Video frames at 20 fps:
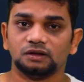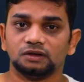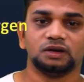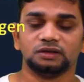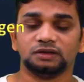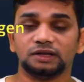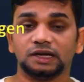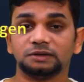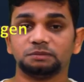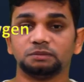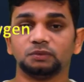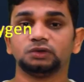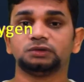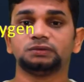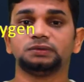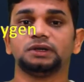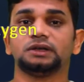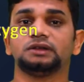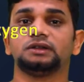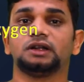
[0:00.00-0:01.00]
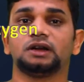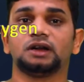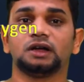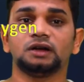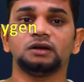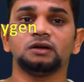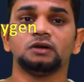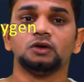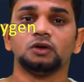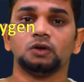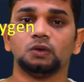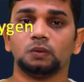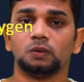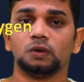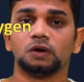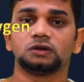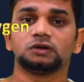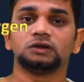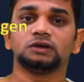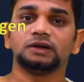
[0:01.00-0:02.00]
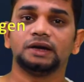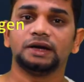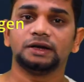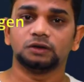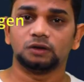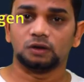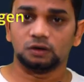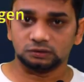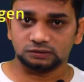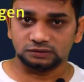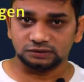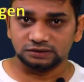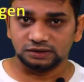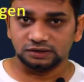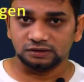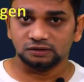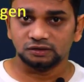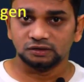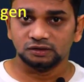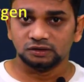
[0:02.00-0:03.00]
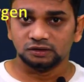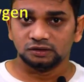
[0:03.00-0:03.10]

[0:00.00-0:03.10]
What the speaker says: In the atmosphere there are water and oxygen.